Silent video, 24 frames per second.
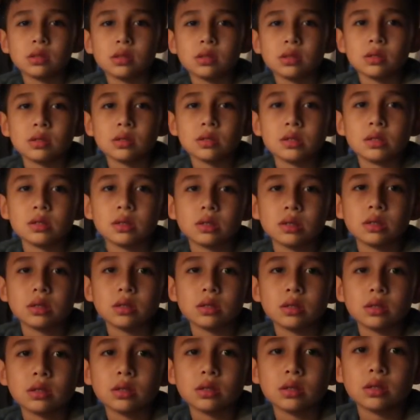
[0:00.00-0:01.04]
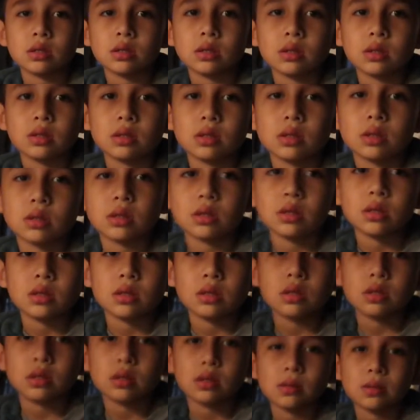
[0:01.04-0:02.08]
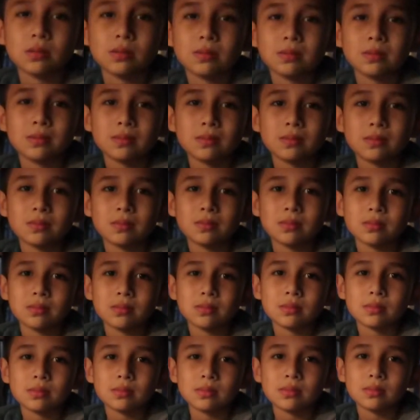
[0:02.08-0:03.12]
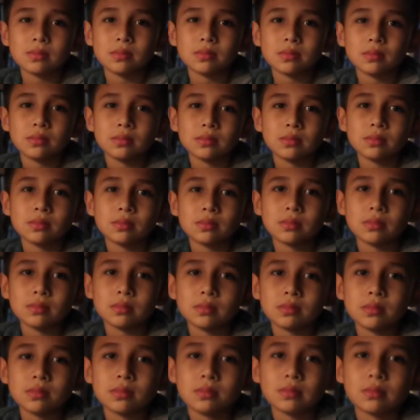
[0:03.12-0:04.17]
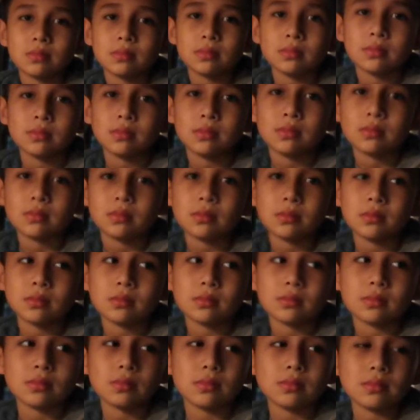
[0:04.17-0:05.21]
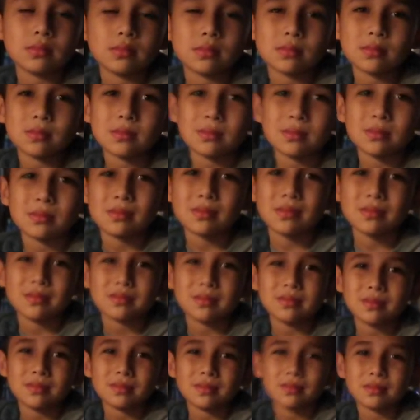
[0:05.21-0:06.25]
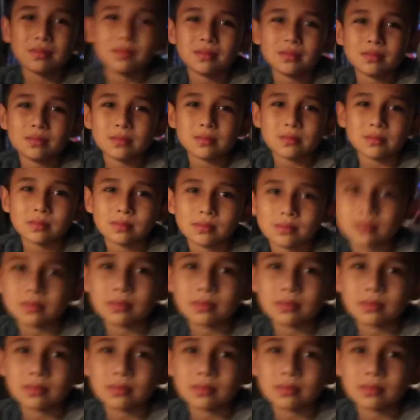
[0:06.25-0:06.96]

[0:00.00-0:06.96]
The person shown says nothing.